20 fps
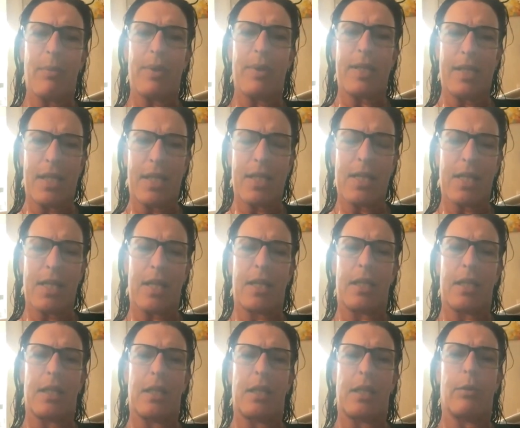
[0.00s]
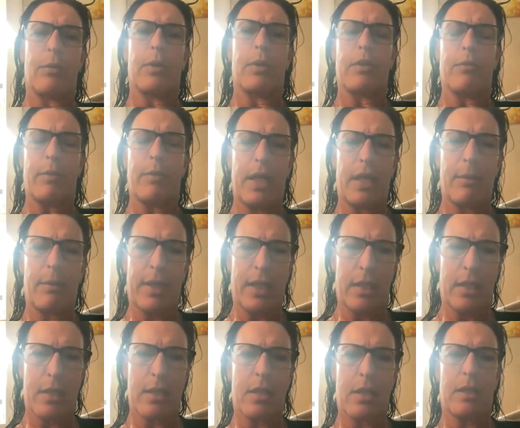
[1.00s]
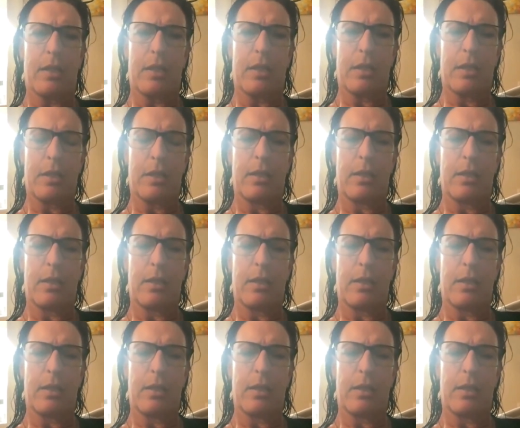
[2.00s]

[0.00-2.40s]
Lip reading: position, you would have made a better shot.